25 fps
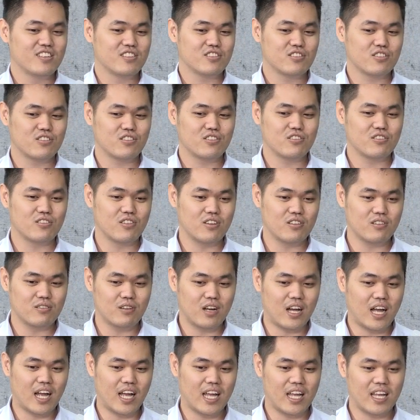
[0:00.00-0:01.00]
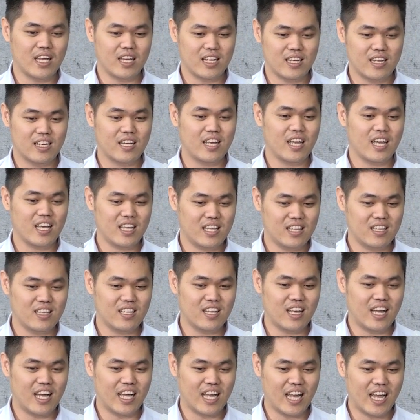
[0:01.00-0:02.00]
So I
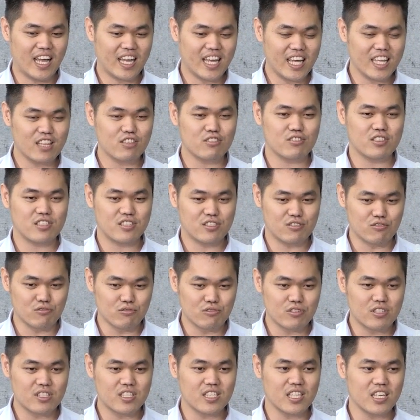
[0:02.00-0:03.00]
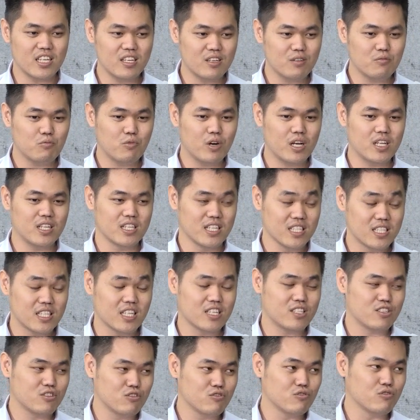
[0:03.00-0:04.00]
get to see what
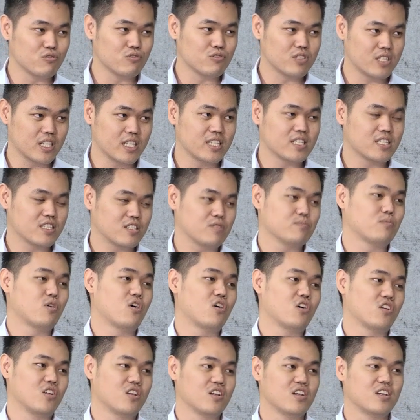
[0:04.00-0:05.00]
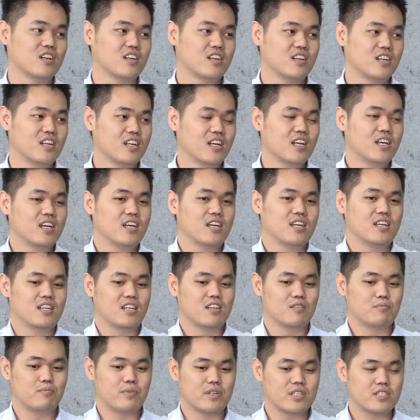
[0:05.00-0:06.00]
nurses do since mm-hmm. small. Mm-hmm.
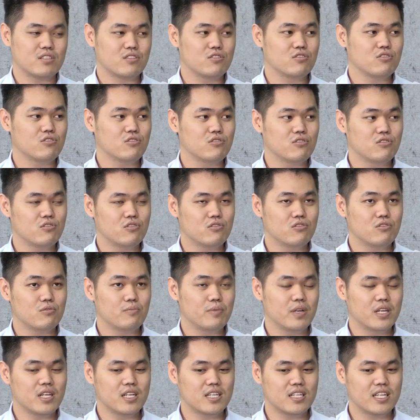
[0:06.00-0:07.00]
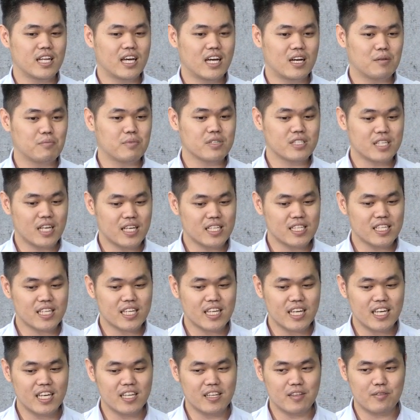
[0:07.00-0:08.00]
Lepas tu bila dah besar
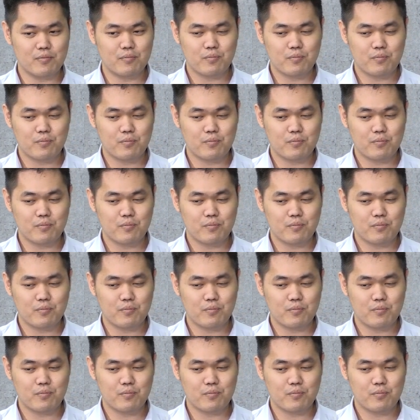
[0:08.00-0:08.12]
sikit,